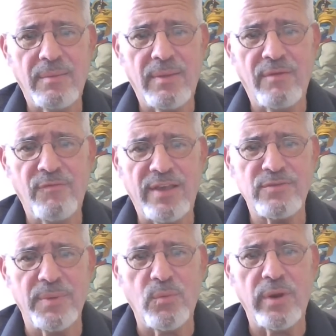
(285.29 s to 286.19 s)

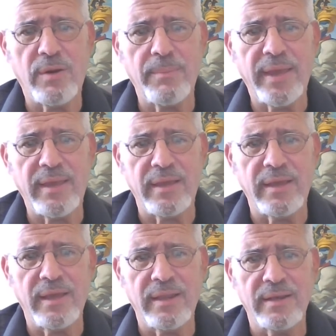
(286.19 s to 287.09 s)
investment we are
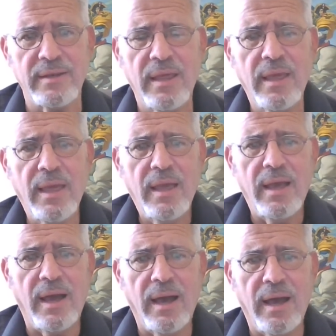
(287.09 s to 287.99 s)
making in
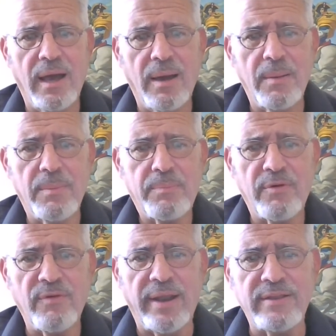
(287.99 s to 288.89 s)

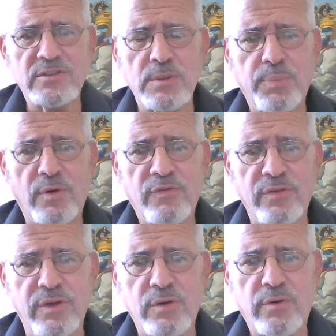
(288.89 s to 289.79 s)
providing support for
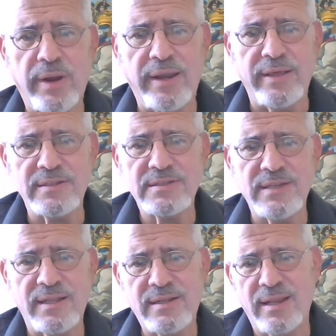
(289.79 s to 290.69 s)
the Ukrainians
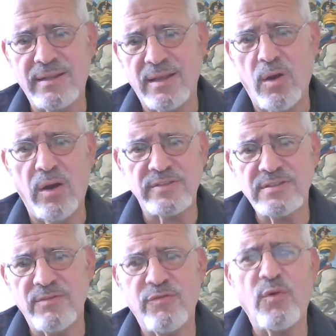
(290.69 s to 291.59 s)
at the
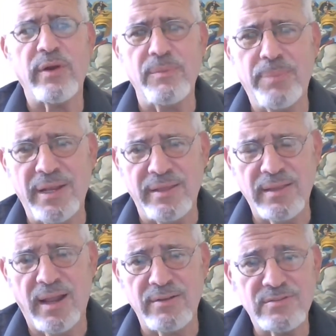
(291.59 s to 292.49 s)
cost of $40 billion,
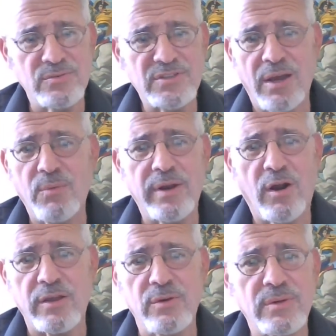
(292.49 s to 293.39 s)
which I would
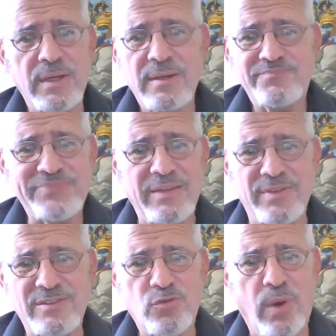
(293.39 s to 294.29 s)
argue
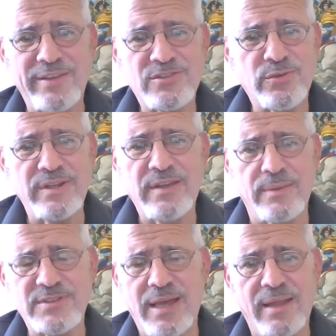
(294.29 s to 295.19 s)
even twice, three
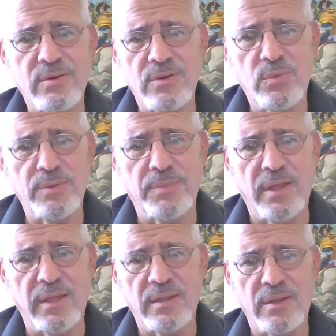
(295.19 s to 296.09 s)
times that,
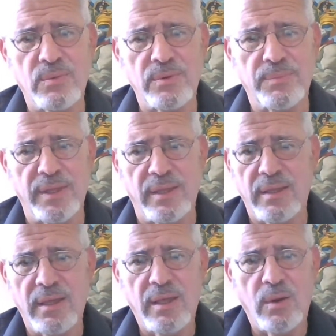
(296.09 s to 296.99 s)
would
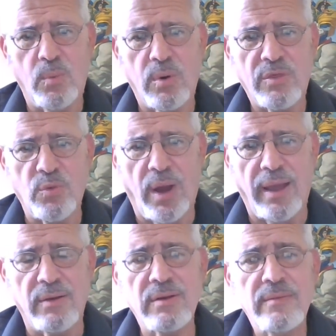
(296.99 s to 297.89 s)
be
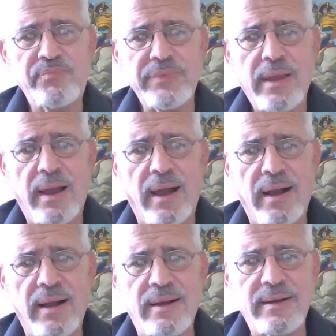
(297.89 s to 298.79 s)
worthwhile.
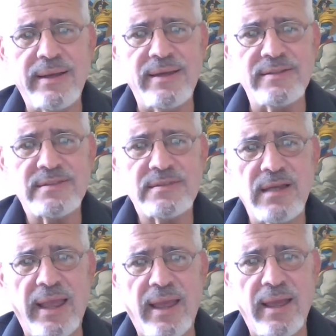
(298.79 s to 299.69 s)
is
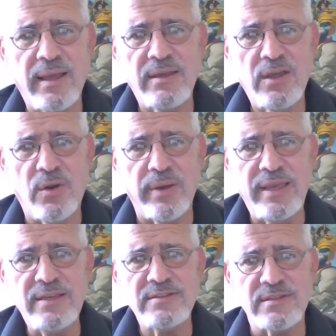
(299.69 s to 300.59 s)

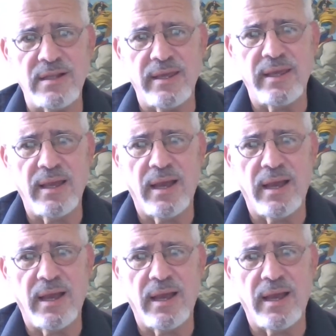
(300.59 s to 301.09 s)
easily